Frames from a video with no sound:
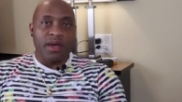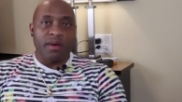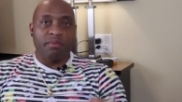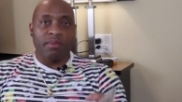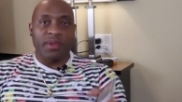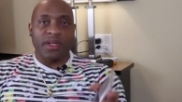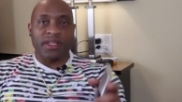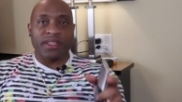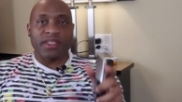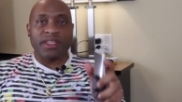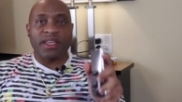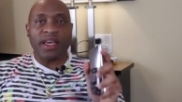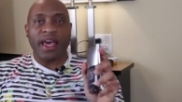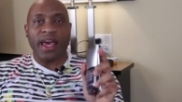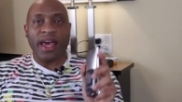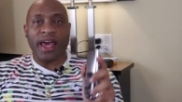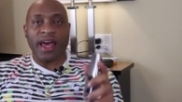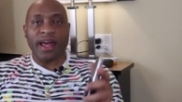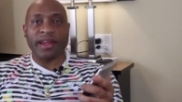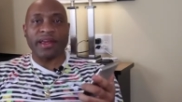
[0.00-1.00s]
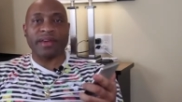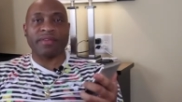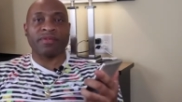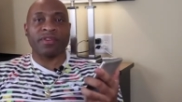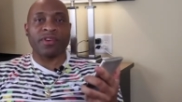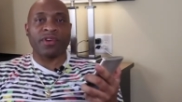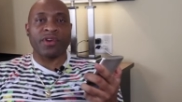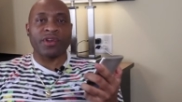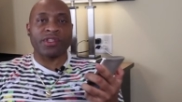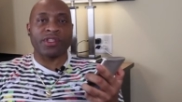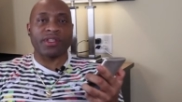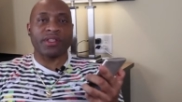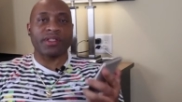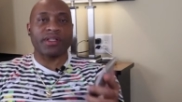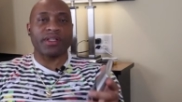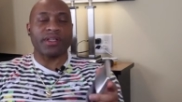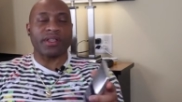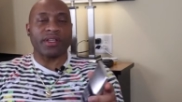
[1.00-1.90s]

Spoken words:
metallic version